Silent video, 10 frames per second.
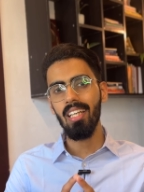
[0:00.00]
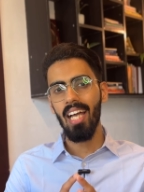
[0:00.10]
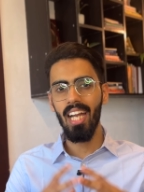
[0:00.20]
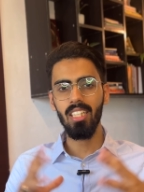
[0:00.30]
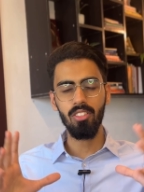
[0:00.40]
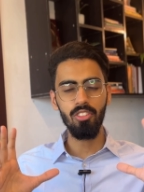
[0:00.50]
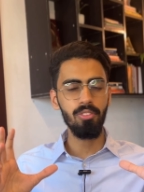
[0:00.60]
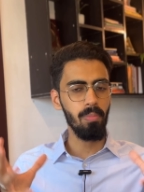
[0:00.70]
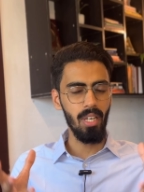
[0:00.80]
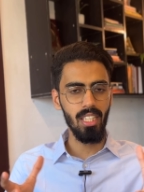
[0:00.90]
had
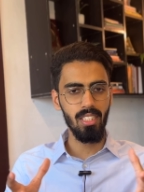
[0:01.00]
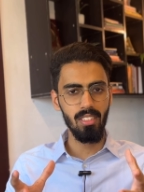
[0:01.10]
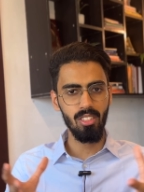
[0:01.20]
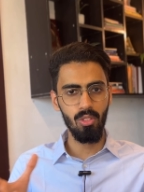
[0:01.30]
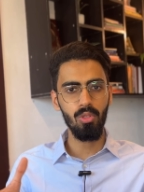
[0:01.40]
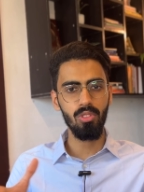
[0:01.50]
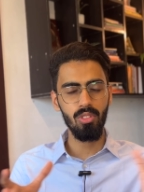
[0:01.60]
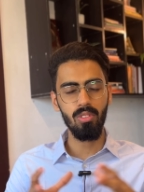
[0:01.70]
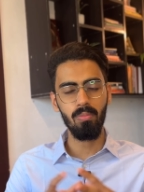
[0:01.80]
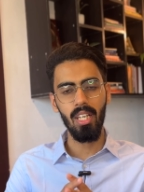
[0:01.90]
good practice
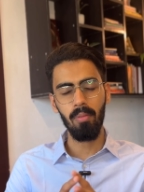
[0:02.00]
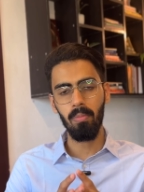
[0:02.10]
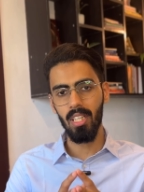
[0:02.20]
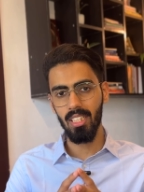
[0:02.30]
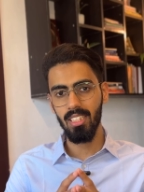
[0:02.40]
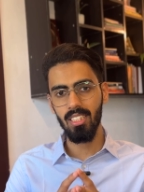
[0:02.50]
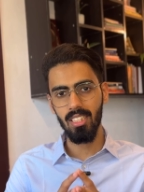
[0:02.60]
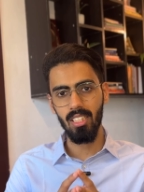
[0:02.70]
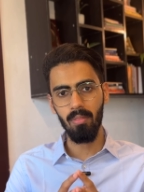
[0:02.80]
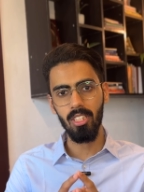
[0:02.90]
scores on my practice
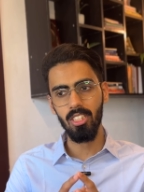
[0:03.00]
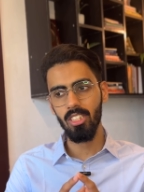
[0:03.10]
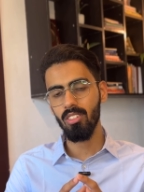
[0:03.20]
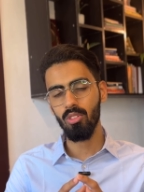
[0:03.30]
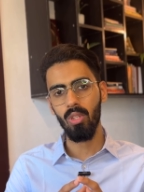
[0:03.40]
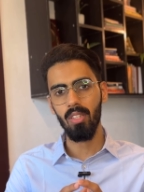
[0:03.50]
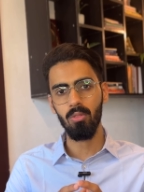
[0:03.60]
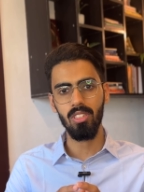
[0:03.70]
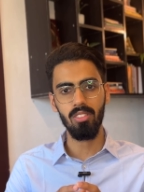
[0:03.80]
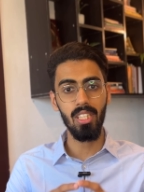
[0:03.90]
examination, so I
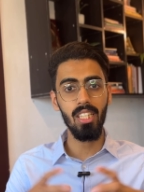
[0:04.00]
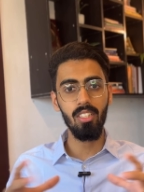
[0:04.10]
was really